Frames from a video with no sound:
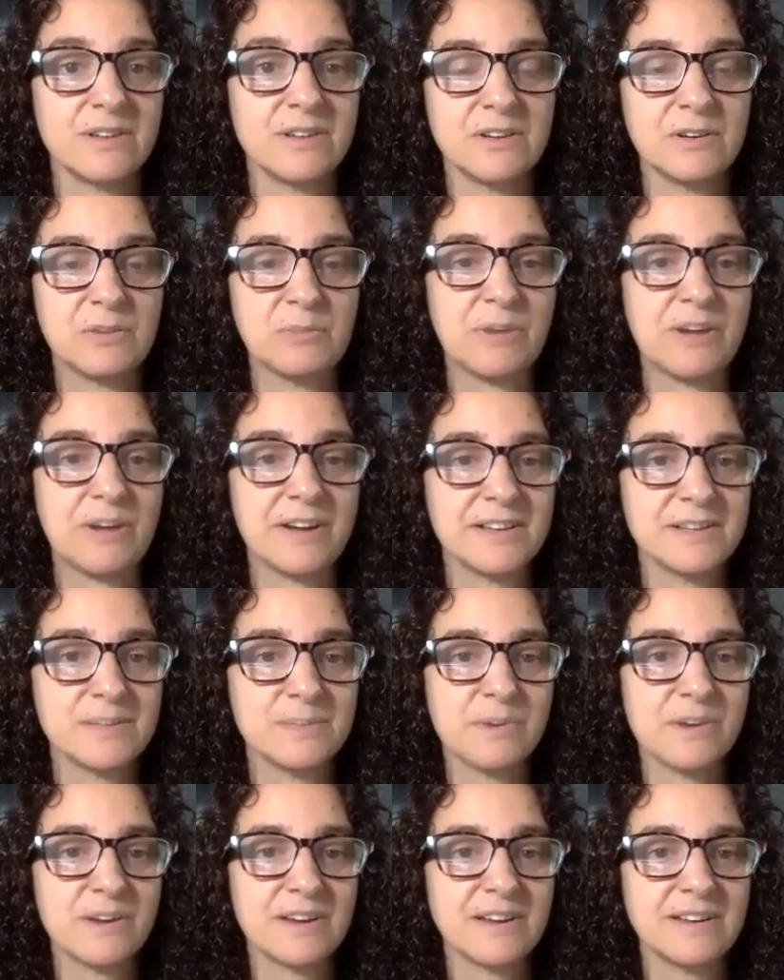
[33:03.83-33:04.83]
Your body's
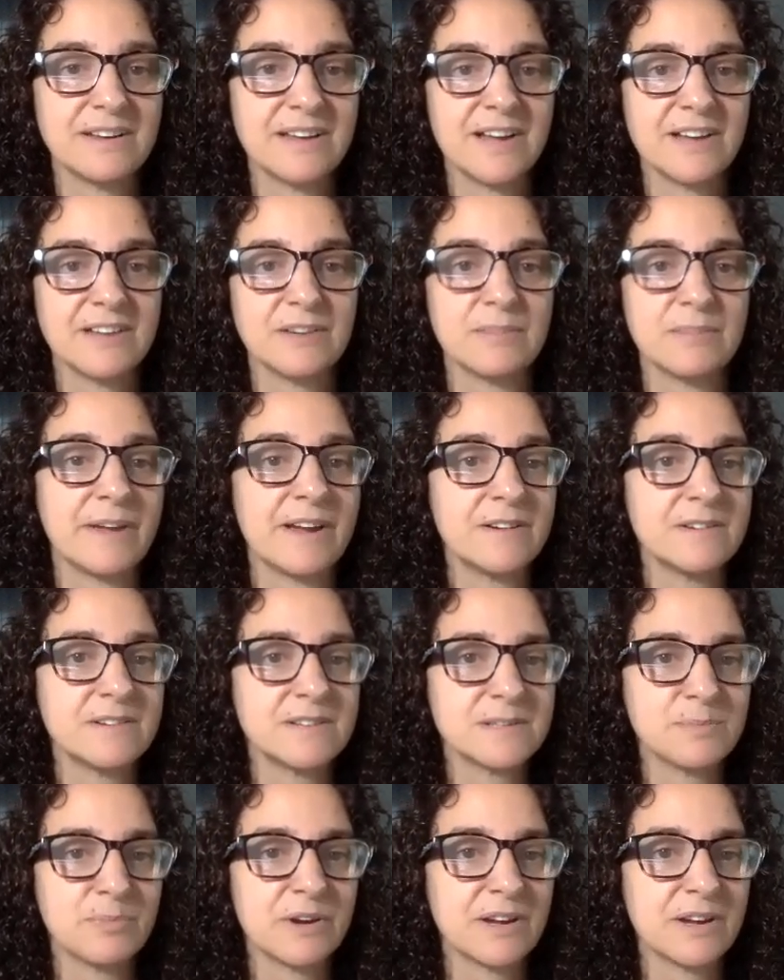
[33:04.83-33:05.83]
breaking down, your marriage
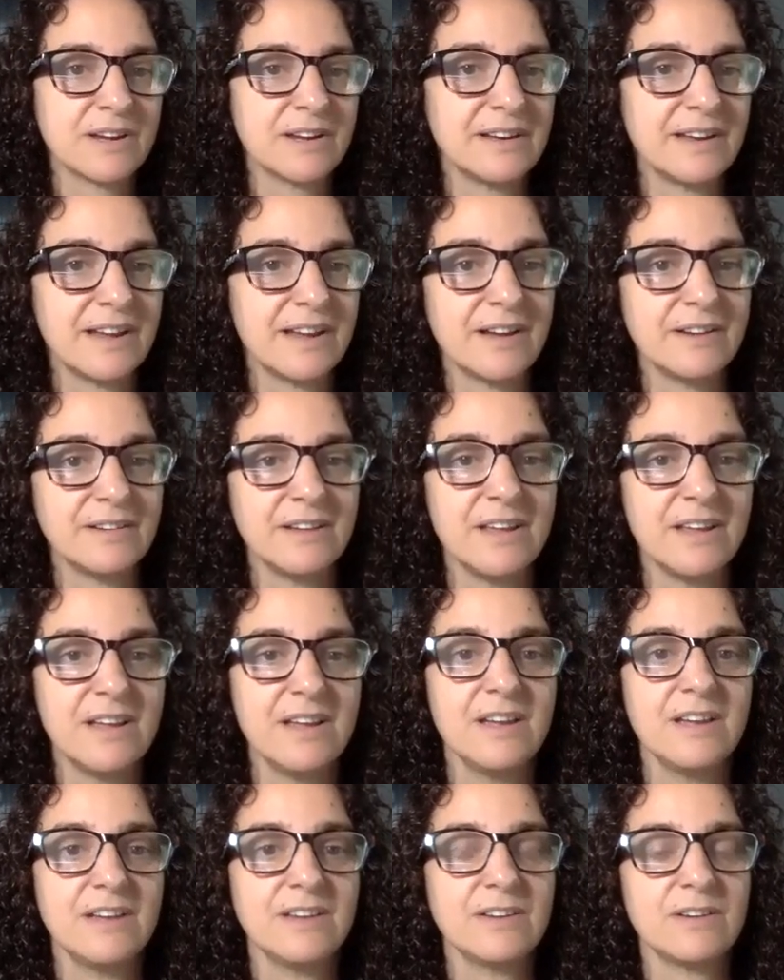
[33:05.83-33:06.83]
is breaking down,
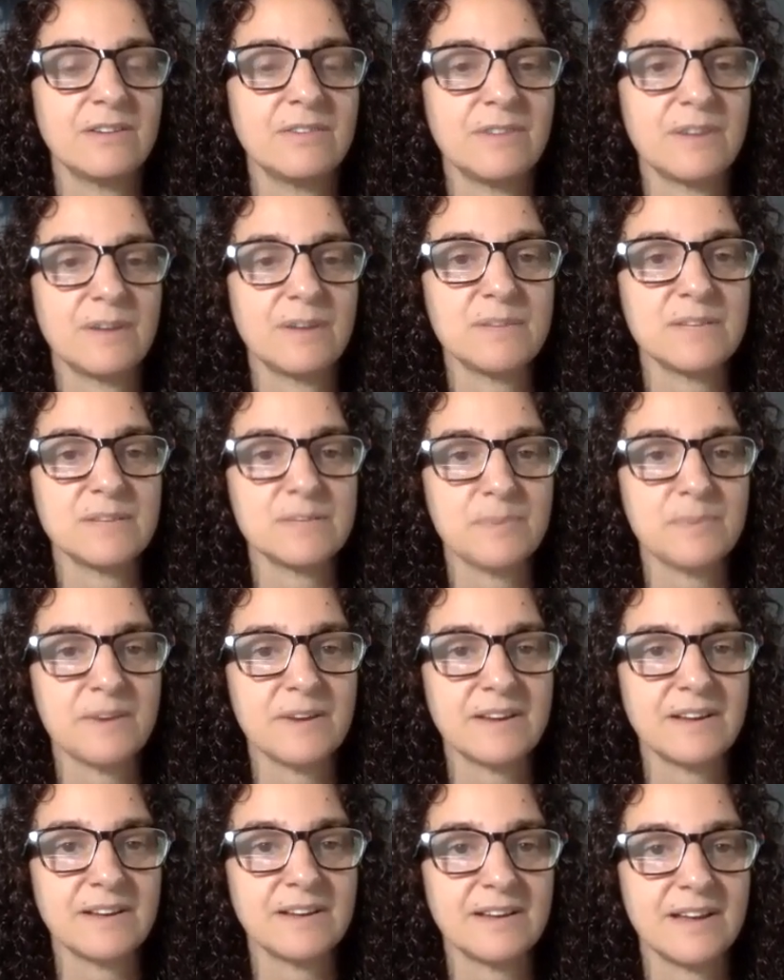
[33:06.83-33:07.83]
your family's
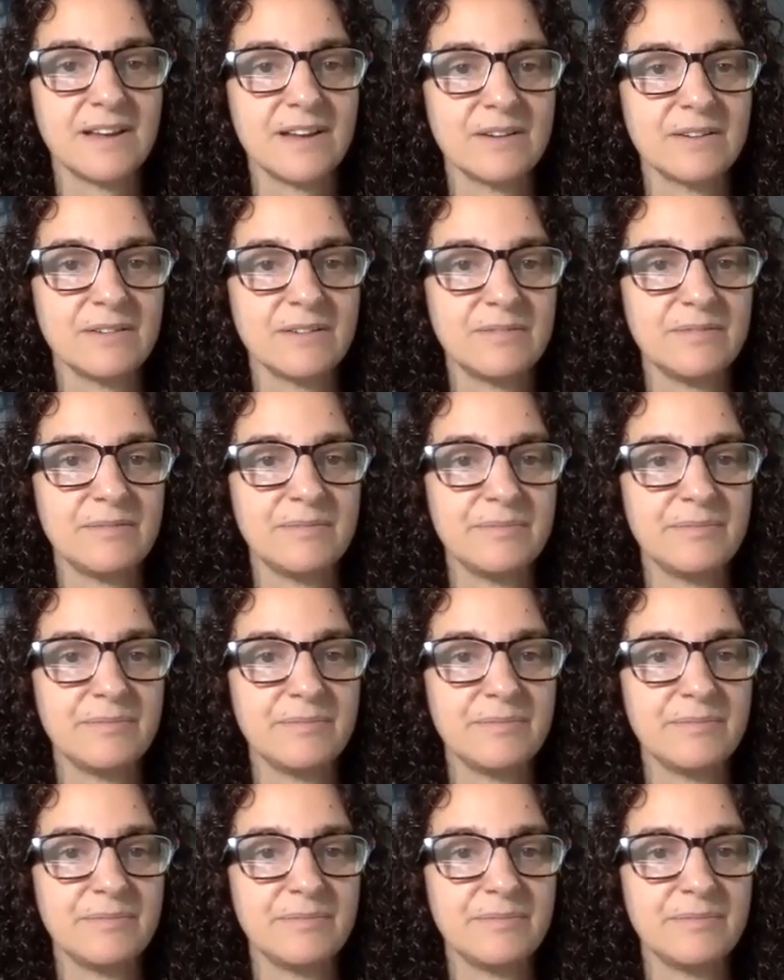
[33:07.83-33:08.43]
breaking down,